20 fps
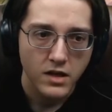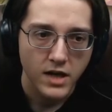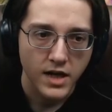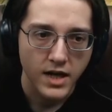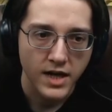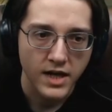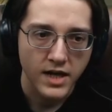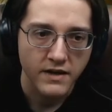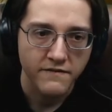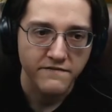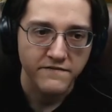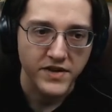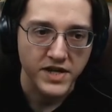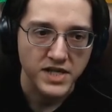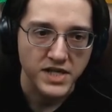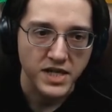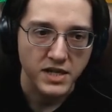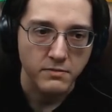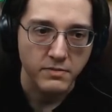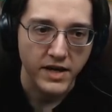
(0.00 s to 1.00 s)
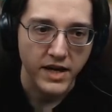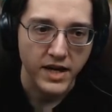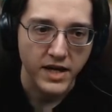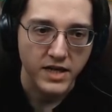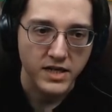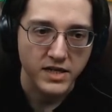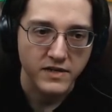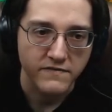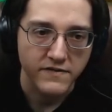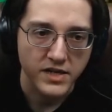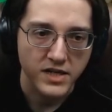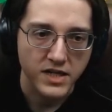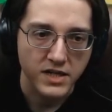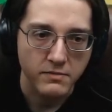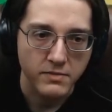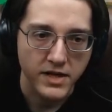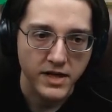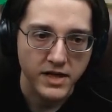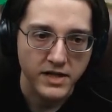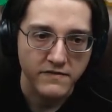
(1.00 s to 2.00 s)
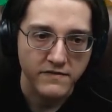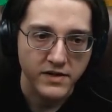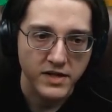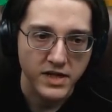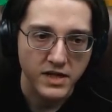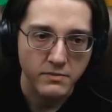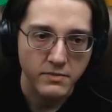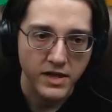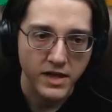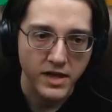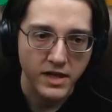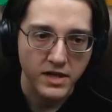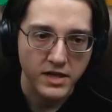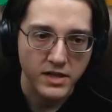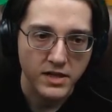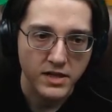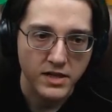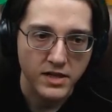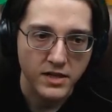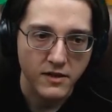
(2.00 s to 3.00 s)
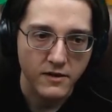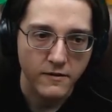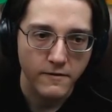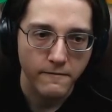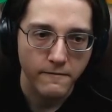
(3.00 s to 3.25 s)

Ah, fixing pegs, fixing pegs, fixing pegs.